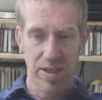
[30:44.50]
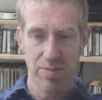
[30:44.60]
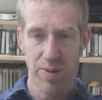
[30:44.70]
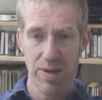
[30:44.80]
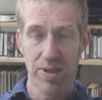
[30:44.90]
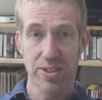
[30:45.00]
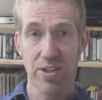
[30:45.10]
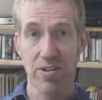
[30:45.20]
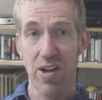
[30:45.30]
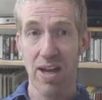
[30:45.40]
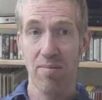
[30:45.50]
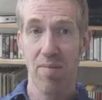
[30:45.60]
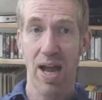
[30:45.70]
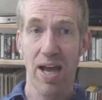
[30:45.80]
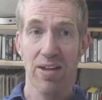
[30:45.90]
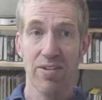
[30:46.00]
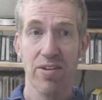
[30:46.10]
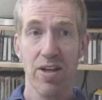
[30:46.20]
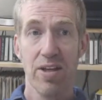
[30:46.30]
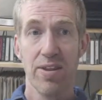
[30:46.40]
it's pretty much the same
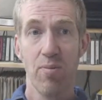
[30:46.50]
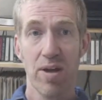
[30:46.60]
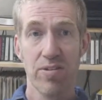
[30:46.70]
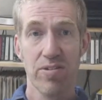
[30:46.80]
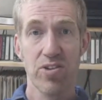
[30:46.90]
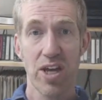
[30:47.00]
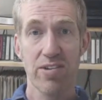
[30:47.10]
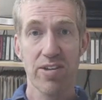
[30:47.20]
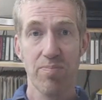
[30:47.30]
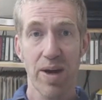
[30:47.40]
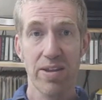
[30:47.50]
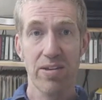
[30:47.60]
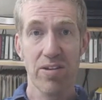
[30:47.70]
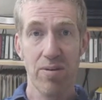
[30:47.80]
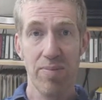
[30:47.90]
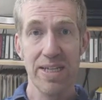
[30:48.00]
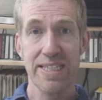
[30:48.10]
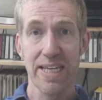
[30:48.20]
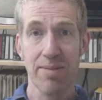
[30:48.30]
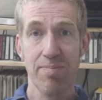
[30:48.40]
as the one suggested by this
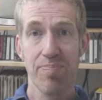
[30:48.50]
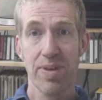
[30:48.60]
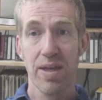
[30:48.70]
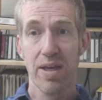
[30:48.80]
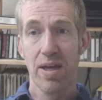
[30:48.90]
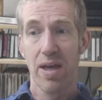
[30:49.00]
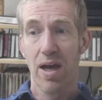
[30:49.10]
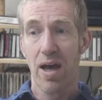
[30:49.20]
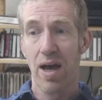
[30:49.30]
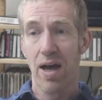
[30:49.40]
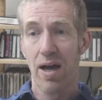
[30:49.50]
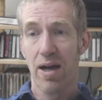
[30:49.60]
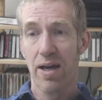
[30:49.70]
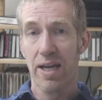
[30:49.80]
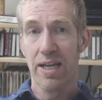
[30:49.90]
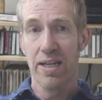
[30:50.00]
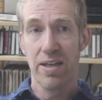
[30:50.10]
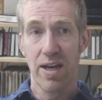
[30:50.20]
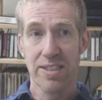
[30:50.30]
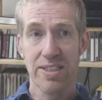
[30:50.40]
committee
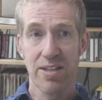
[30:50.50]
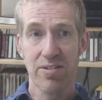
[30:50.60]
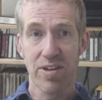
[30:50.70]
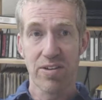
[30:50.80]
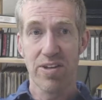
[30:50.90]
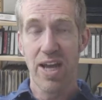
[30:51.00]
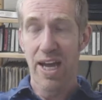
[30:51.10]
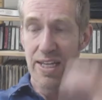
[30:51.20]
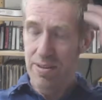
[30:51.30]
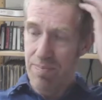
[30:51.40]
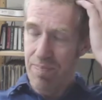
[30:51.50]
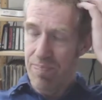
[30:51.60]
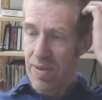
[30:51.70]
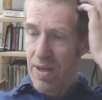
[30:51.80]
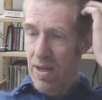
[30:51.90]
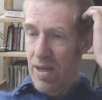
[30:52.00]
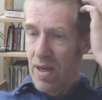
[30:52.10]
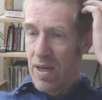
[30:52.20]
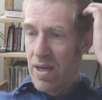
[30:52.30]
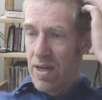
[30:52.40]
in 1968.
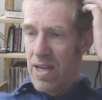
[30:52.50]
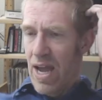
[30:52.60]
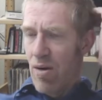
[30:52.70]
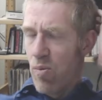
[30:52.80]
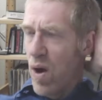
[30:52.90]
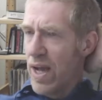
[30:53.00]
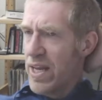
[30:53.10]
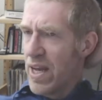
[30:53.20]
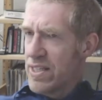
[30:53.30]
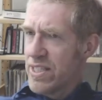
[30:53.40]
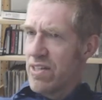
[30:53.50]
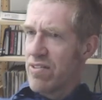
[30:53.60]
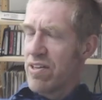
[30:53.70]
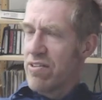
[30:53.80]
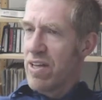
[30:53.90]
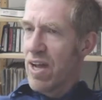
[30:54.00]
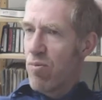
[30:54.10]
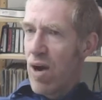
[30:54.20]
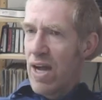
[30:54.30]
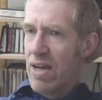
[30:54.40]
Now, why
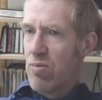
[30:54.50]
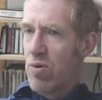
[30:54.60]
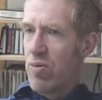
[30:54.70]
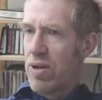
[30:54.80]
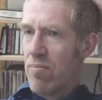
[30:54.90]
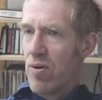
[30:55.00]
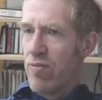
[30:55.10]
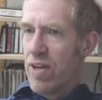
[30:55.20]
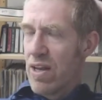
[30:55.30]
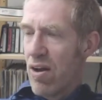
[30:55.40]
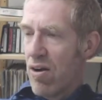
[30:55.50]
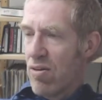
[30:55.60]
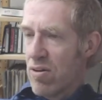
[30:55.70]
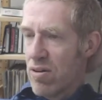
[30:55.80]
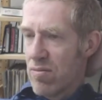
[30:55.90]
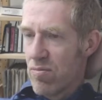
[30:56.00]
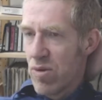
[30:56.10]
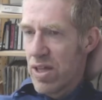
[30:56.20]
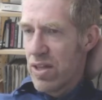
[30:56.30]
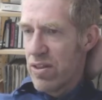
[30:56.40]
1968? Why were we moving along
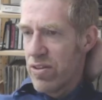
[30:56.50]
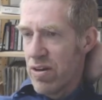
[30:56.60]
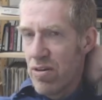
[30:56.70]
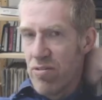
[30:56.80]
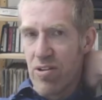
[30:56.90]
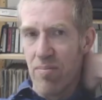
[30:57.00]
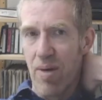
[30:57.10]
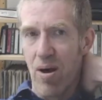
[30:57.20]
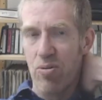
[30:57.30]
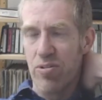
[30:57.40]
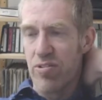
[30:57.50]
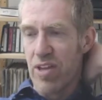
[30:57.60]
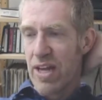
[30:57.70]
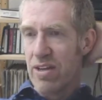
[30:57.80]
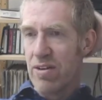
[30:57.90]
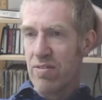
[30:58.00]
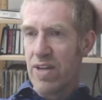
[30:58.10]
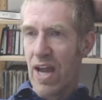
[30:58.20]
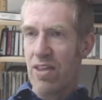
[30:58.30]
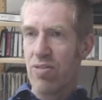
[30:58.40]
with, you know, some old standard
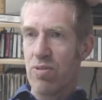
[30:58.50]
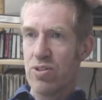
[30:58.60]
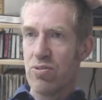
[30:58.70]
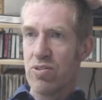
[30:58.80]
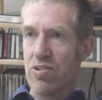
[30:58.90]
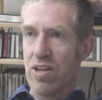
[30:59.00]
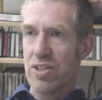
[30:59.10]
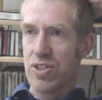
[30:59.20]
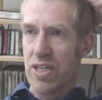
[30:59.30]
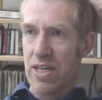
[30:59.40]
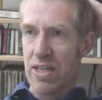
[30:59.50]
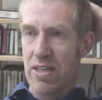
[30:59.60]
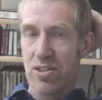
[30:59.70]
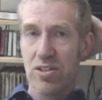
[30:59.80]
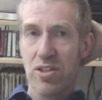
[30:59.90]
of death, which was essentially,